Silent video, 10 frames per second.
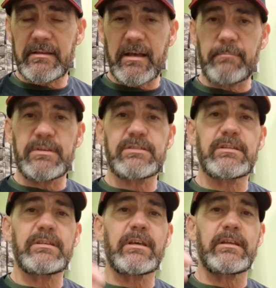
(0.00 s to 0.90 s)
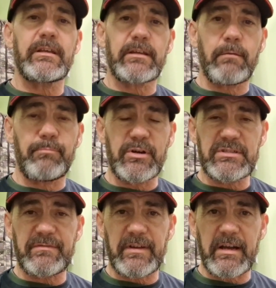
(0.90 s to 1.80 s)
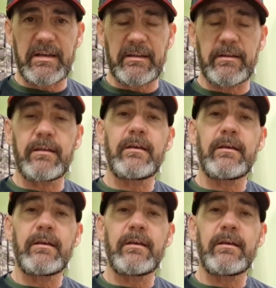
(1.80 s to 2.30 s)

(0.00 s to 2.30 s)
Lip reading: that means that you're hearing a buzz for iron.